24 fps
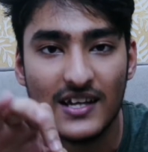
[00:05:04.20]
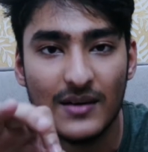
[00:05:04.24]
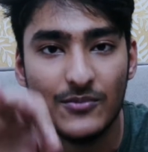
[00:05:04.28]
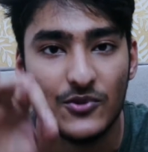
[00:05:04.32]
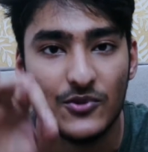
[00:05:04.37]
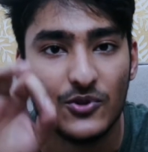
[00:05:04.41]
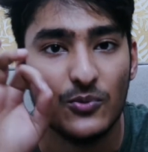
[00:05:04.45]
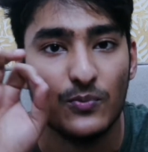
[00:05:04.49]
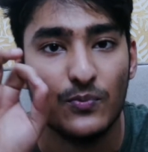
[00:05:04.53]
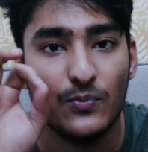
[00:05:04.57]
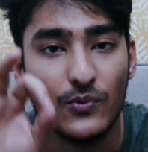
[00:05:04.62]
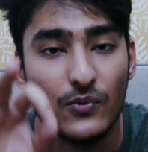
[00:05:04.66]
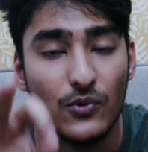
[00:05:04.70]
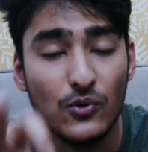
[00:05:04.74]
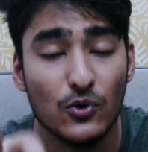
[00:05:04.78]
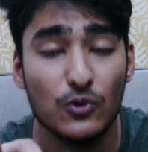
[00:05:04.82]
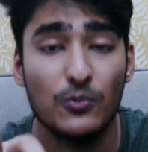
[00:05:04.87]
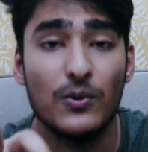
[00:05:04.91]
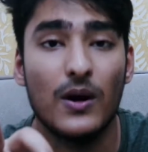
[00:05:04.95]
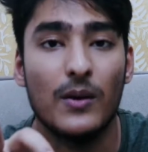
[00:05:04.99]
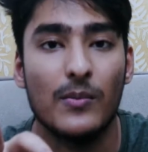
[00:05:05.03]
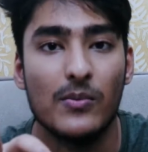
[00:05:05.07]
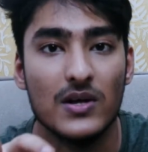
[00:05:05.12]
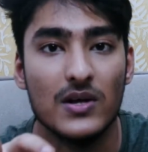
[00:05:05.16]
them to
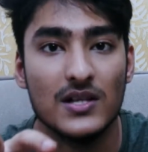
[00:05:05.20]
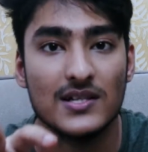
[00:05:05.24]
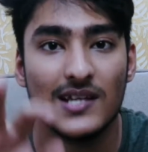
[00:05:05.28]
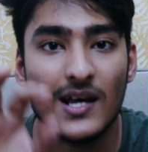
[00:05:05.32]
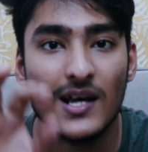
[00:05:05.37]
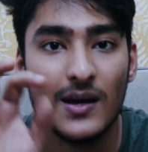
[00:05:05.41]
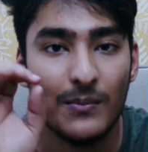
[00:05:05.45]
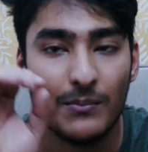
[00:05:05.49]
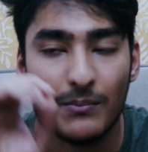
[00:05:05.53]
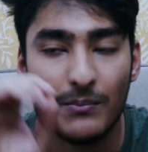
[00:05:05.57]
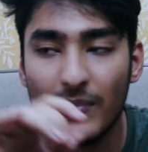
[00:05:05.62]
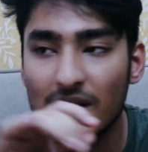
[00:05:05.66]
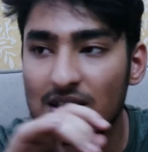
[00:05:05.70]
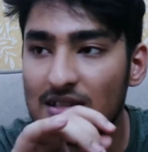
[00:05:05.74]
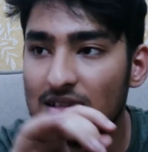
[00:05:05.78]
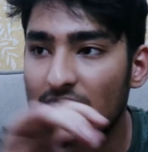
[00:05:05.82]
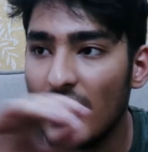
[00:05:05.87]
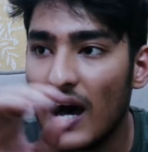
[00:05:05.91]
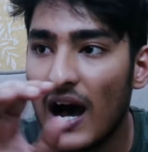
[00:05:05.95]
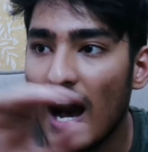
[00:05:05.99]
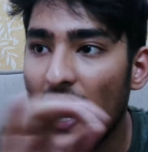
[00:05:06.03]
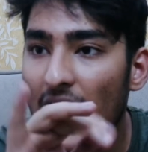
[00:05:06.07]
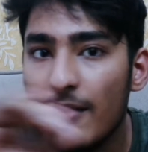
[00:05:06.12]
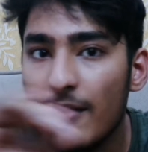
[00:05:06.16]
blue bubbles, but the
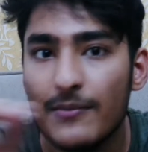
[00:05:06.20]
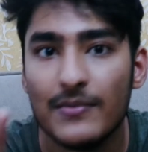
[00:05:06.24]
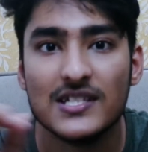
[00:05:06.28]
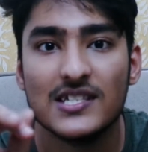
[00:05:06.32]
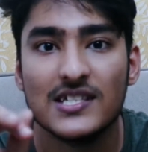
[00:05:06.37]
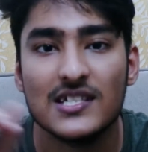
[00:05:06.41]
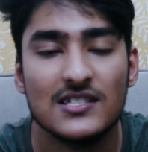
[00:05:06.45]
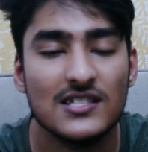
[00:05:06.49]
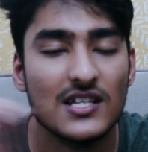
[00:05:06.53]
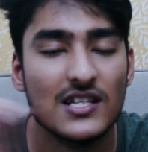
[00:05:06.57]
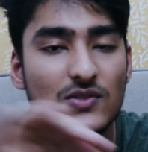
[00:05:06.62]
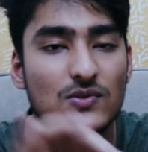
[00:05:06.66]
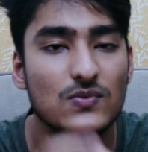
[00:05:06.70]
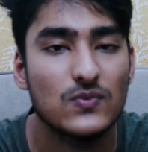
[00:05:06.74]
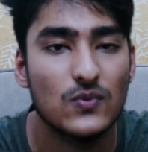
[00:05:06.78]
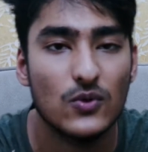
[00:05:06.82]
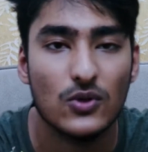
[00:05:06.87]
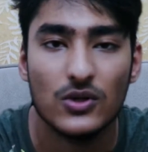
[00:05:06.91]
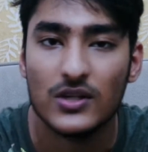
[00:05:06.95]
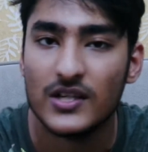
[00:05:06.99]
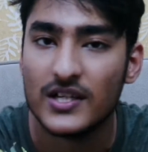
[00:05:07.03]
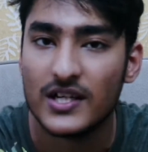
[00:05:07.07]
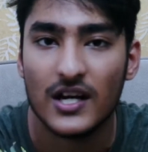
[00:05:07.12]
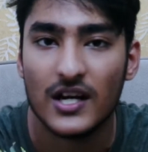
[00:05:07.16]
iMessage just
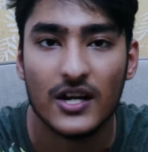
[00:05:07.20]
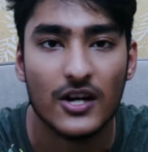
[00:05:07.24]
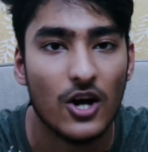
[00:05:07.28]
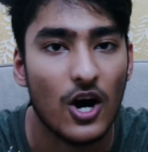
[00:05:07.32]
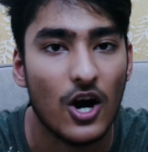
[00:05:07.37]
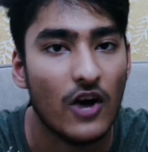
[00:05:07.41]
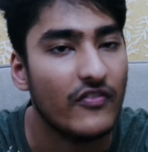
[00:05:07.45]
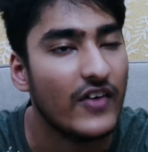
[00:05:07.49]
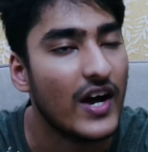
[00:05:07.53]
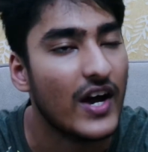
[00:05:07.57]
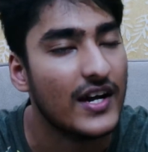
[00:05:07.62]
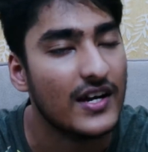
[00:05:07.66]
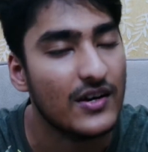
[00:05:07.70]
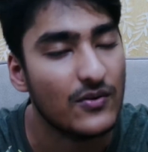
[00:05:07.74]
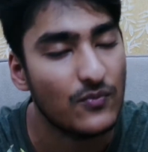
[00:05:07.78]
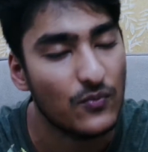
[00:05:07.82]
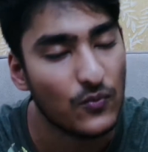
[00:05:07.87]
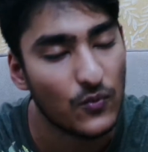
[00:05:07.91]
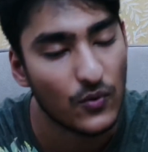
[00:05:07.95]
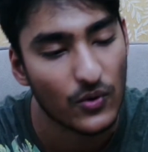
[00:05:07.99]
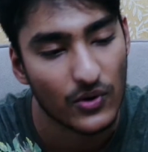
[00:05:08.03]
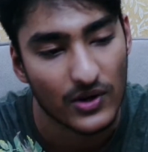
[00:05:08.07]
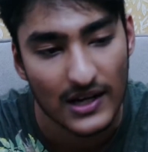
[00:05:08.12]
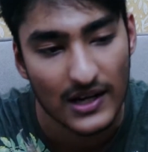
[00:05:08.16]
won't turn off, and it
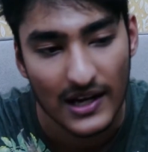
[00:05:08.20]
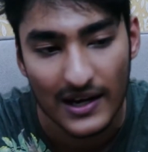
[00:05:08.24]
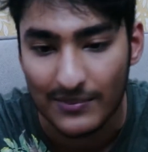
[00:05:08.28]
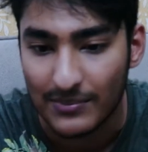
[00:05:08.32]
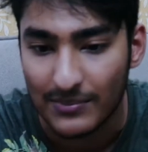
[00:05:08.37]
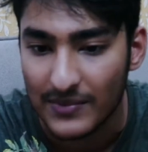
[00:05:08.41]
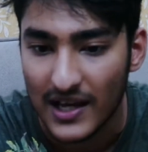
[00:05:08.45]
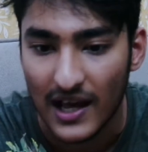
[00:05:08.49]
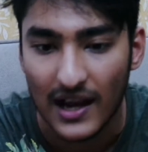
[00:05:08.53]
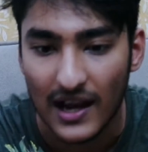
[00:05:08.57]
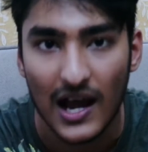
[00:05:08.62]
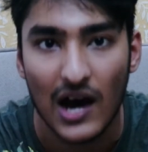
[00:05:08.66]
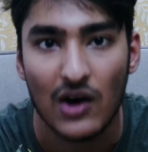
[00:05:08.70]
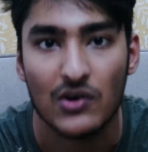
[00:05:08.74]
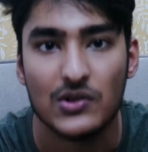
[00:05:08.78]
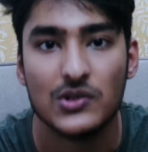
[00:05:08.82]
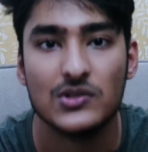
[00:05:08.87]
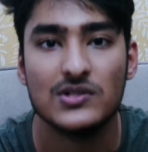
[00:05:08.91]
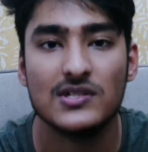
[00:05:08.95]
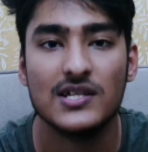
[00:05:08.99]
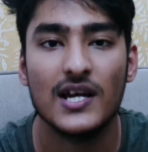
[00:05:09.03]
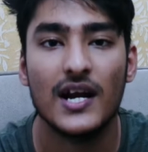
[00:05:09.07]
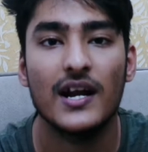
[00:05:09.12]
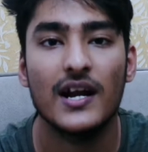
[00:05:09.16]
won't let me allow
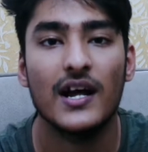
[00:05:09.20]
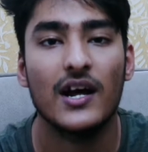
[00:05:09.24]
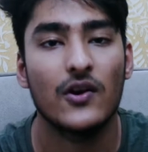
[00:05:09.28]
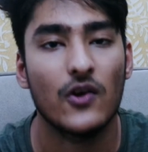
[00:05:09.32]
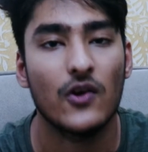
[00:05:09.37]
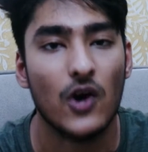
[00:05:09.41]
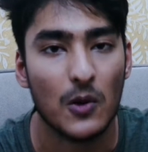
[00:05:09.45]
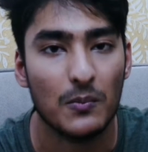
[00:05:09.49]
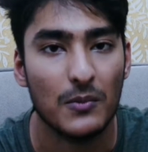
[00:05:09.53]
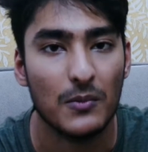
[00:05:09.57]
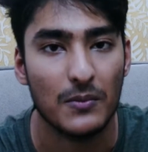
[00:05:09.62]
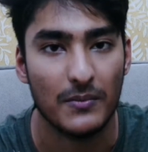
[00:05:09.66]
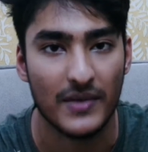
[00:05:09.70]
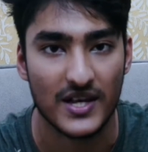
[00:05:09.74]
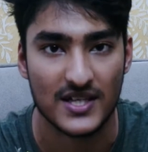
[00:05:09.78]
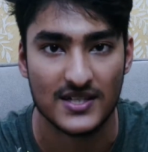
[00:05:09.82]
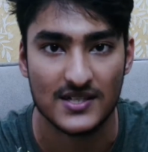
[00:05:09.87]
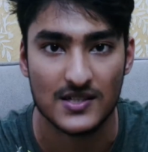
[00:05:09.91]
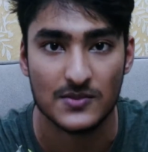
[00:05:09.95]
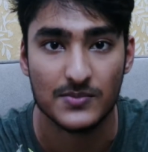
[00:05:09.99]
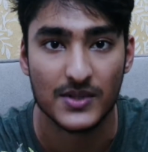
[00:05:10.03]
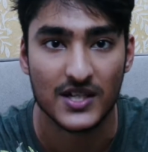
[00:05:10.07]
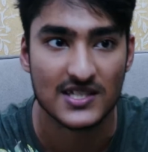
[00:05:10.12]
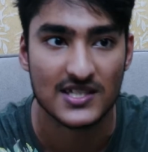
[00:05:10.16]
to send a normal
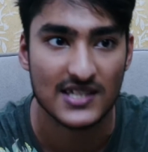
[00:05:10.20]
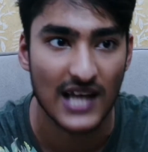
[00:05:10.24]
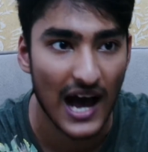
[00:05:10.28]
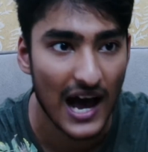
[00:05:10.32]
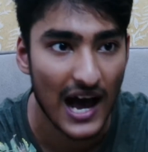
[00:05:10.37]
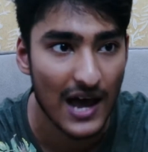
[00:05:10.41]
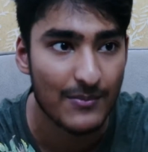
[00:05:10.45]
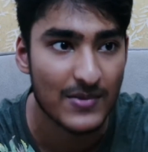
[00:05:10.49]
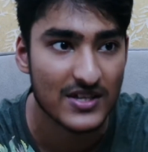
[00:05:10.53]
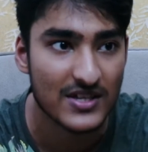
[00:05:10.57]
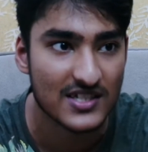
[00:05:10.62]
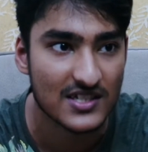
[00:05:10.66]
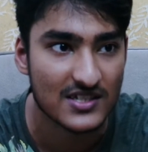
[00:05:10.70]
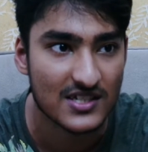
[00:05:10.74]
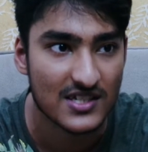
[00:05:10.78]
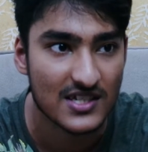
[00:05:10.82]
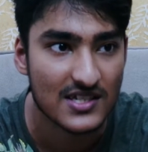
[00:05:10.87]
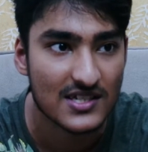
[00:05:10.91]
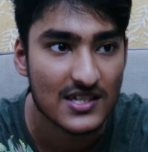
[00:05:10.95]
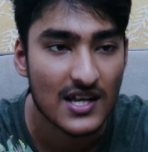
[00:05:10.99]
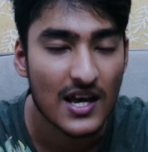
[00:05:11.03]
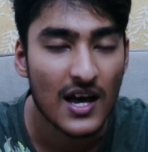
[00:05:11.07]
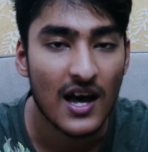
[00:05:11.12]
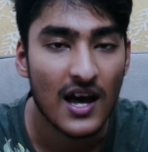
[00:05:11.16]
message, because
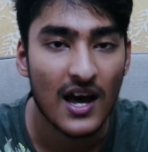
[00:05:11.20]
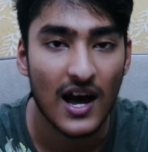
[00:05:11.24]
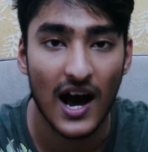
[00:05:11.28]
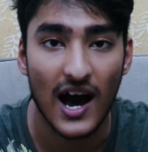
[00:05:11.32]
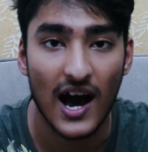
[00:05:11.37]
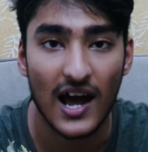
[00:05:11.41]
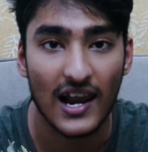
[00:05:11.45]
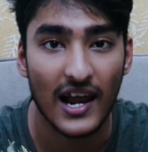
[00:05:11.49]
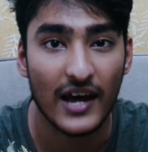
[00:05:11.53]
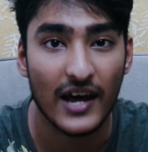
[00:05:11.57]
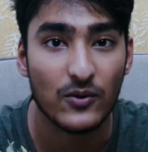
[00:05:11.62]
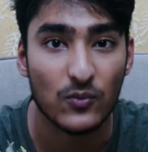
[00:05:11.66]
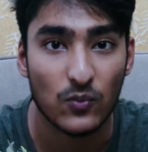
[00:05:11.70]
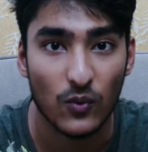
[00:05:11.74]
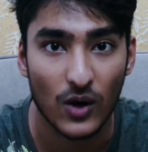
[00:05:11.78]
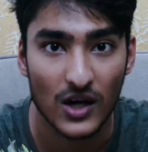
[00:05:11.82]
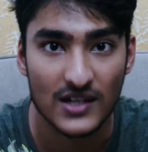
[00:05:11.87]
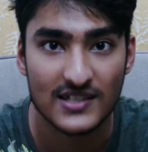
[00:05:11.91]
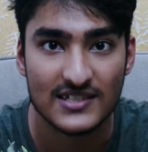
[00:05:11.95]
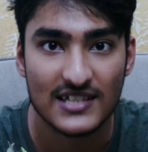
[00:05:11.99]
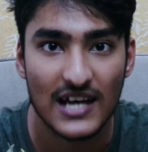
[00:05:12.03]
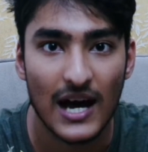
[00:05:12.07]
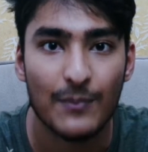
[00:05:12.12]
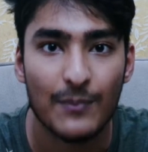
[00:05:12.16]
iMessages are like
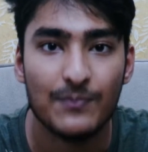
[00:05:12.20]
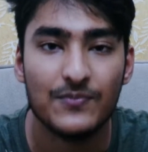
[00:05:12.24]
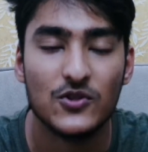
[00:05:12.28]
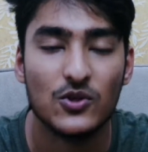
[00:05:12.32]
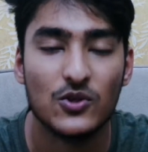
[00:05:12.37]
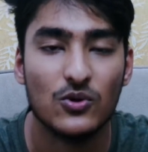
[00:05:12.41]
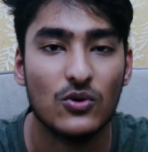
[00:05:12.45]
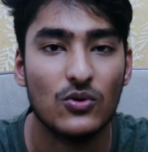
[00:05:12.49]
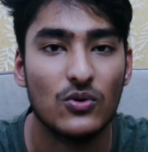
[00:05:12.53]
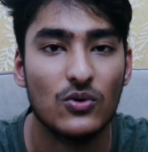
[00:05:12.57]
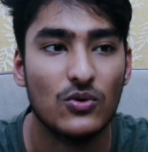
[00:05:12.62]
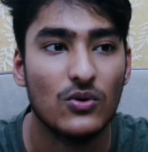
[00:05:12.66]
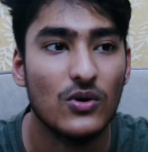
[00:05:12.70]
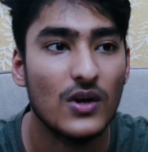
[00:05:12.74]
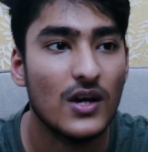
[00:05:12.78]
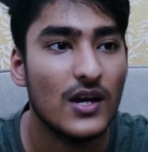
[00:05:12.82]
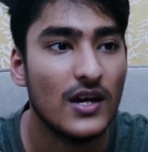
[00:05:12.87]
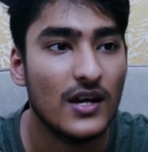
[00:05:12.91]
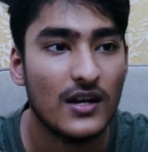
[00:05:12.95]
WhatsApp, so